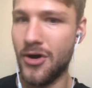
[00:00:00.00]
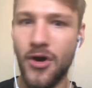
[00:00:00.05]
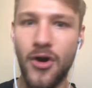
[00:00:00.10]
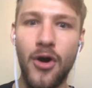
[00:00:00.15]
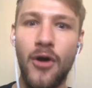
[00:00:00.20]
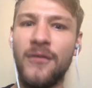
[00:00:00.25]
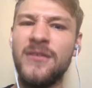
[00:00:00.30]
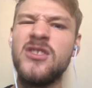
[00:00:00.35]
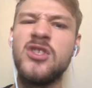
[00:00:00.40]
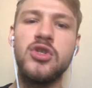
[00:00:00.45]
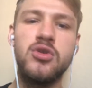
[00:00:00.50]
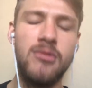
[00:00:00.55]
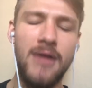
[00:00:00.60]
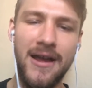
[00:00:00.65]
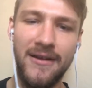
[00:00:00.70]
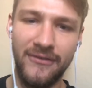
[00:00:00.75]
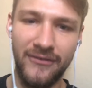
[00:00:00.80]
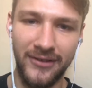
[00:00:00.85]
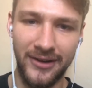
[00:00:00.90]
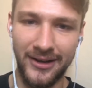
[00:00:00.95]
of
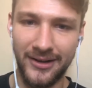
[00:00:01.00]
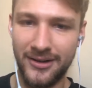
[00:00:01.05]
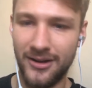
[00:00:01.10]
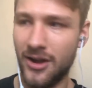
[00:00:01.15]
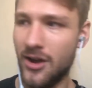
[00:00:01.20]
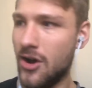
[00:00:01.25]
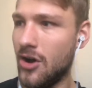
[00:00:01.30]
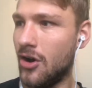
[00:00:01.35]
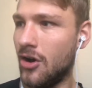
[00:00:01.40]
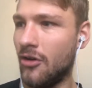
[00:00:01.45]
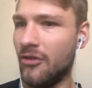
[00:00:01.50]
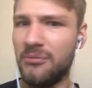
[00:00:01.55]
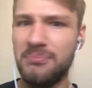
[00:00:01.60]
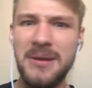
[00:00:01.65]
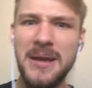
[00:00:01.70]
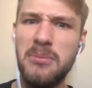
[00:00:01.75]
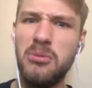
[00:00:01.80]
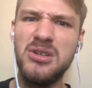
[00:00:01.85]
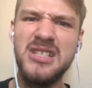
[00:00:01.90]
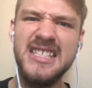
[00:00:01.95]
traffic, of
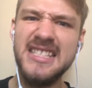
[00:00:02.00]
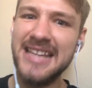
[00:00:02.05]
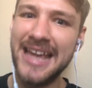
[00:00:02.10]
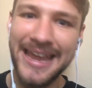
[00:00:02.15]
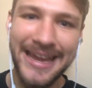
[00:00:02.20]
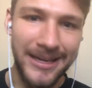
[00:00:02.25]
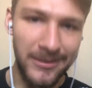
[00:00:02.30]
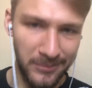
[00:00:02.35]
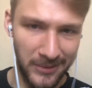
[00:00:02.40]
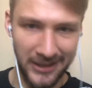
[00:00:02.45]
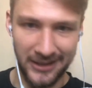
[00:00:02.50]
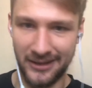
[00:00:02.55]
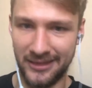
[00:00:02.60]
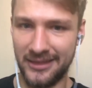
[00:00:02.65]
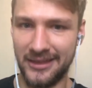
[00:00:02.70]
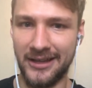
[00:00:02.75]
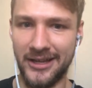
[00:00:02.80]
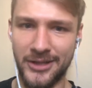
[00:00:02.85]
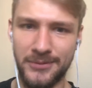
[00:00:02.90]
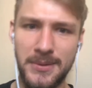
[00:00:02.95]
people saying mean
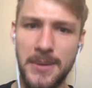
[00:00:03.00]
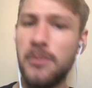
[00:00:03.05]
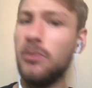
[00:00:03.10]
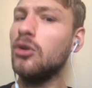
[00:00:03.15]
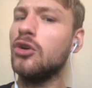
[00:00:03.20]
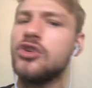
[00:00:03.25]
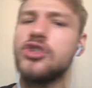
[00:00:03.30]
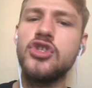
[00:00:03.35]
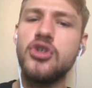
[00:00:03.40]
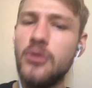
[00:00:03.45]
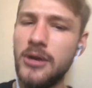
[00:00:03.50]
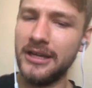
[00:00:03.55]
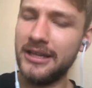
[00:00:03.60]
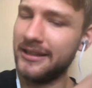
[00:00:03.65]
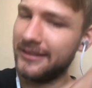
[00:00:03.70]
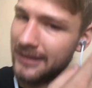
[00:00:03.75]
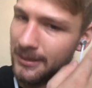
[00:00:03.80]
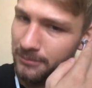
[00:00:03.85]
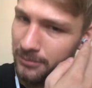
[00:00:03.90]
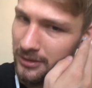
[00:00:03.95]
things, people not
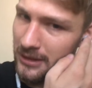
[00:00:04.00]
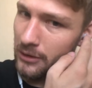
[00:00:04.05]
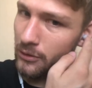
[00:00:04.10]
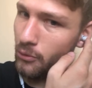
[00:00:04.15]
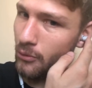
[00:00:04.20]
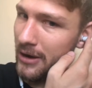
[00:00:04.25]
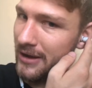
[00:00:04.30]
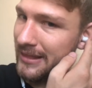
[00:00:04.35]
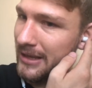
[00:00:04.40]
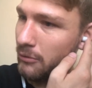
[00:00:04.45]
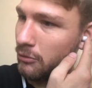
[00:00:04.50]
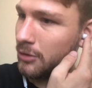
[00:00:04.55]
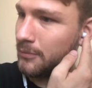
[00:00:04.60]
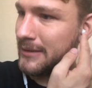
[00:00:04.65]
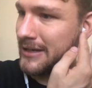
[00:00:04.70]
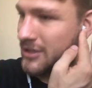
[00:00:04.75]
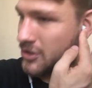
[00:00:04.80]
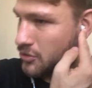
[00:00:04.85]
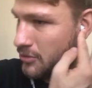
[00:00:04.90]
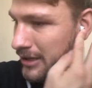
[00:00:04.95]
treating them the way they want to be
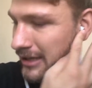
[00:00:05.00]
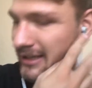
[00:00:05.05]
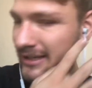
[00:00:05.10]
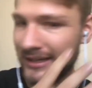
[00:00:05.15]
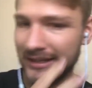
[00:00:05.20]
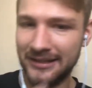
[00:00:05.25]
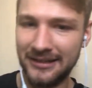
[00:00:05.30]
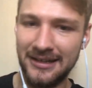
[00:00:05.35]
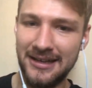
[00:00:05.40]
treated.